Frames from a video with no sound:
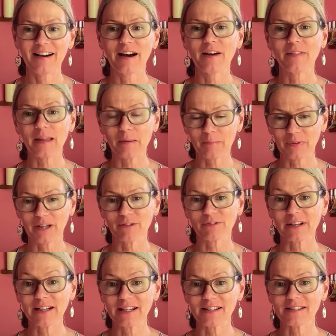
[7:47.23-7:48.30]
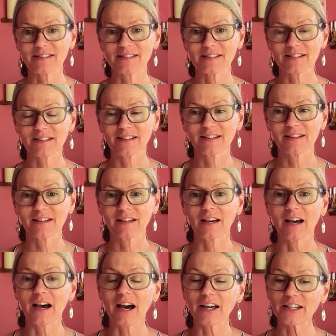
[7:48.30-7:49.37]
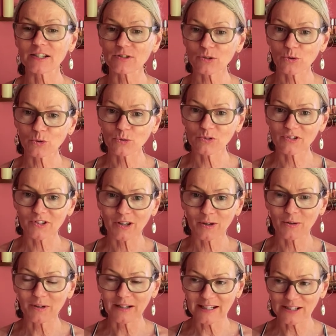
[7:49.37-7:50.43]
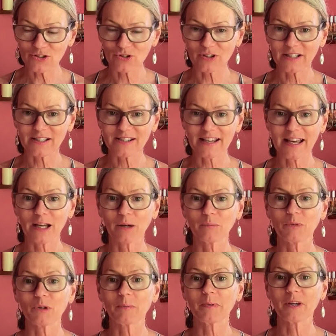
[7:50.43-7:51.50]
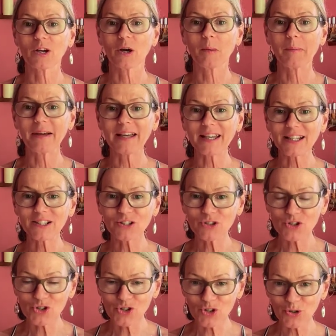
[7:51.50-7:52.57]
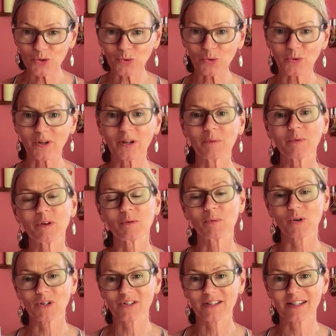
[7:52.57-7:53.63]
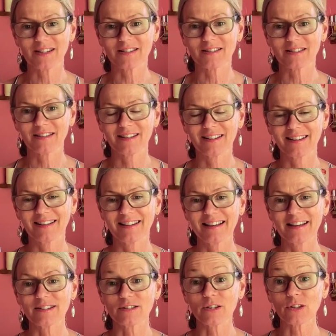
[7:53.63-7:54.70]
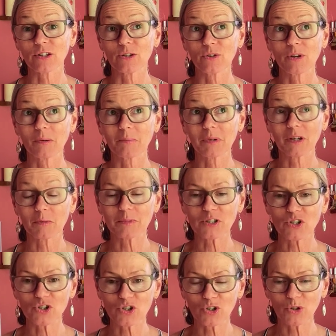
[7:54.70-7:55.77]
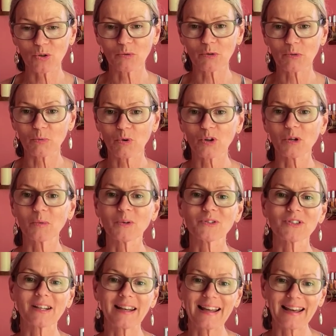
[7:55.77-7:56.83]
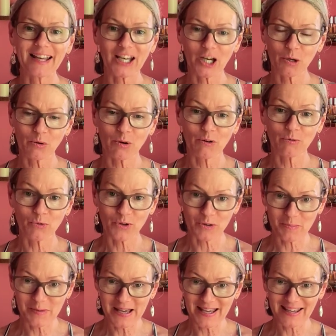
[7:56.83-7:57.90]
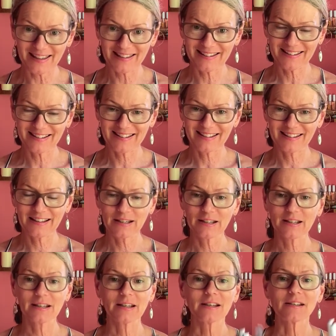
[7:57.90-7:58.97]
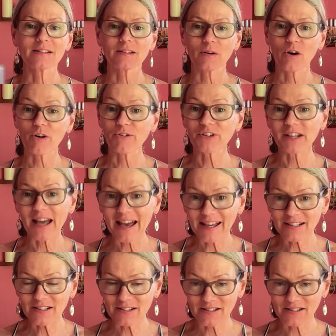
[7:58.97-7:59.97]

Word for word: and then being released. And it's also literally to help you become in tune with what is, so that you can become in tune with what you want to let go of with me. So I often end